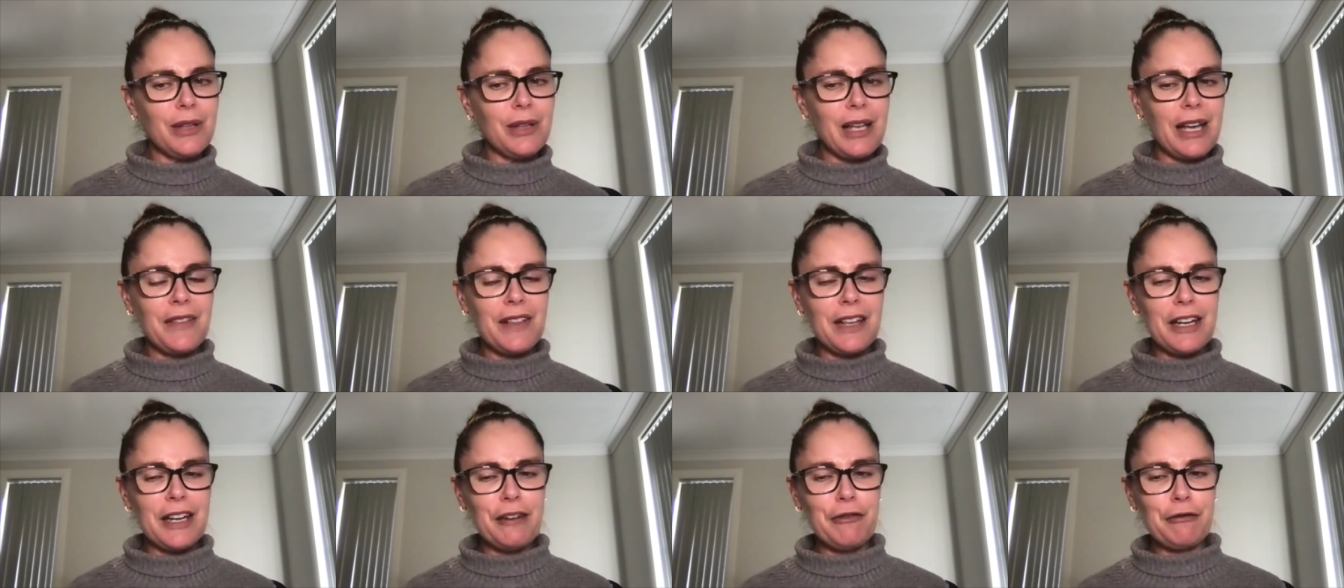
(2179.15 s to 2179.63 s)
and
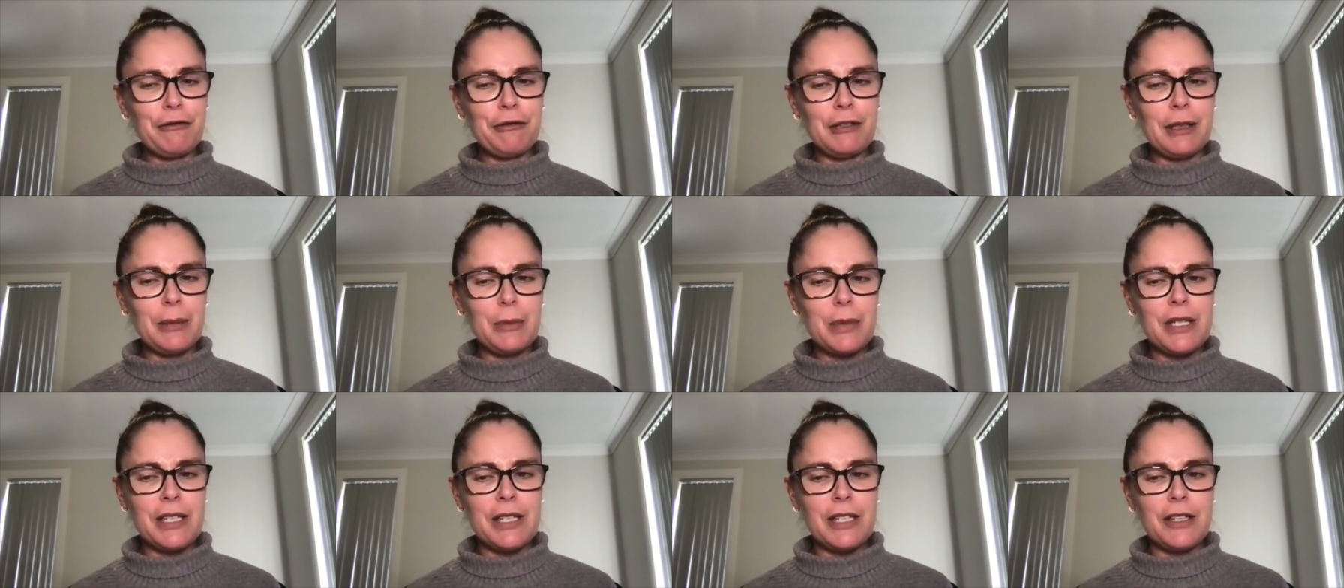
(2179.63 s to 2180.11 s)
then it
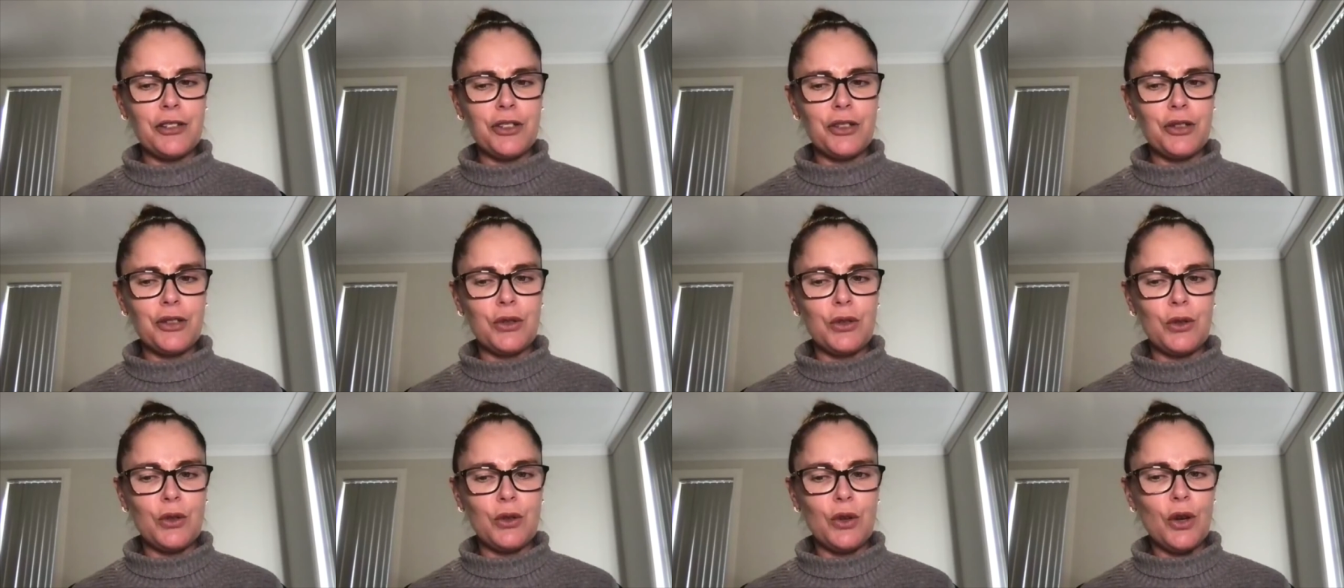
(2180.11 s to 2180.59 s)
flips
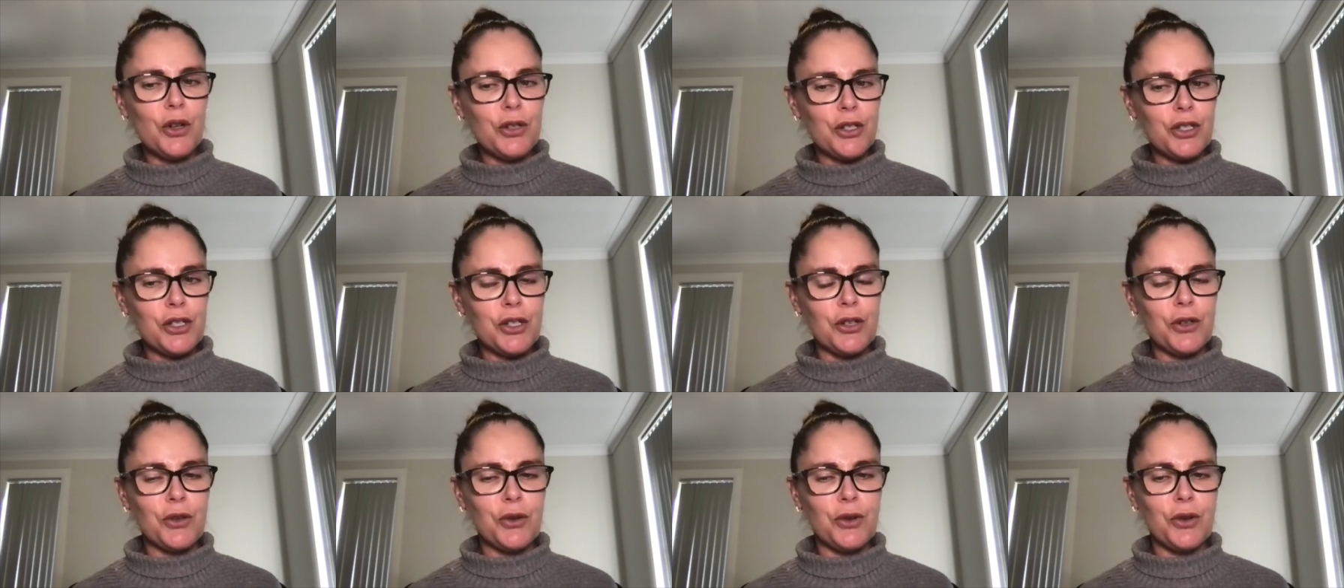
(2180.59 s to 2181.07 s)
into not
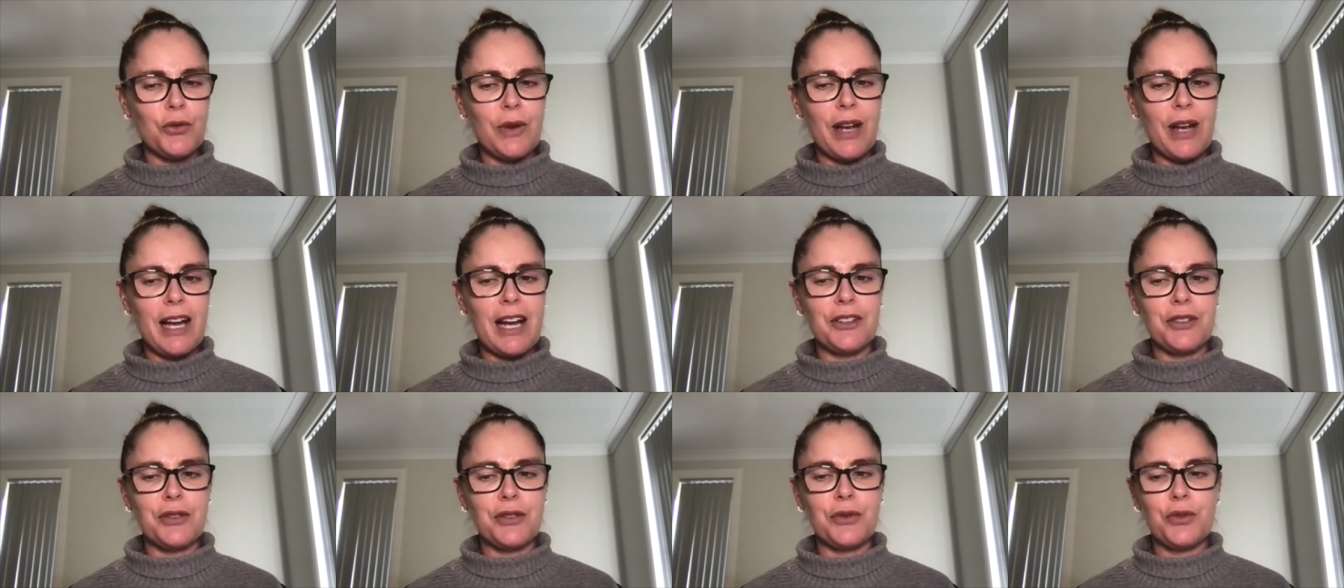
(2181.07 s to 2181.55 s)
so good
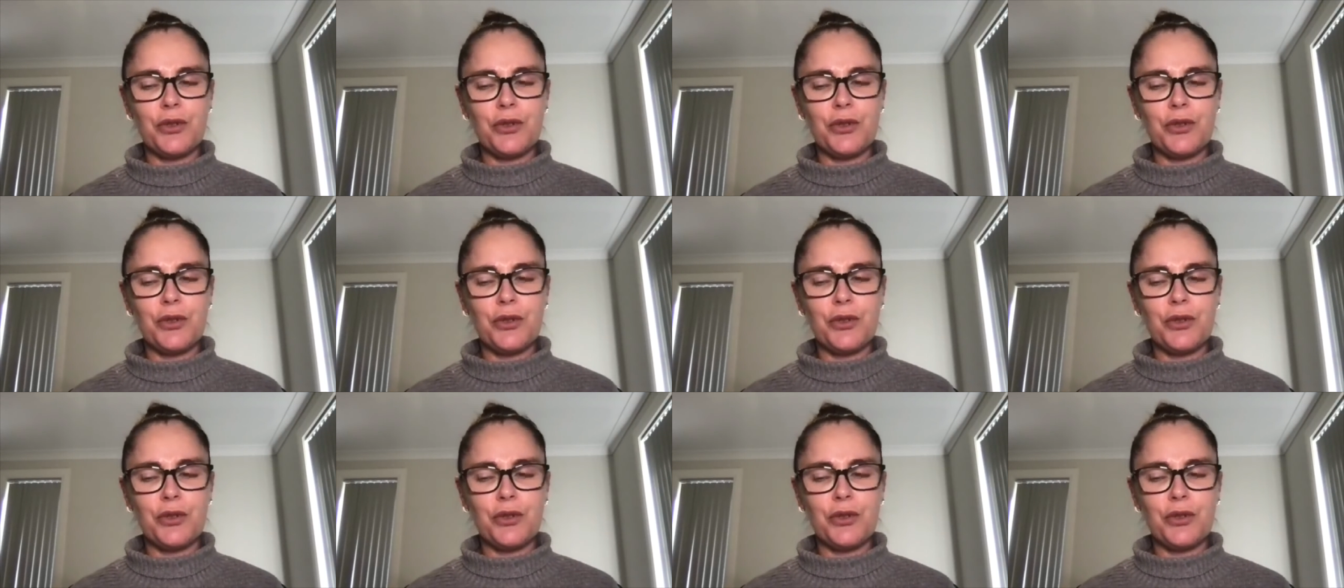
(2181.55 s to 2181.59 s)
arousal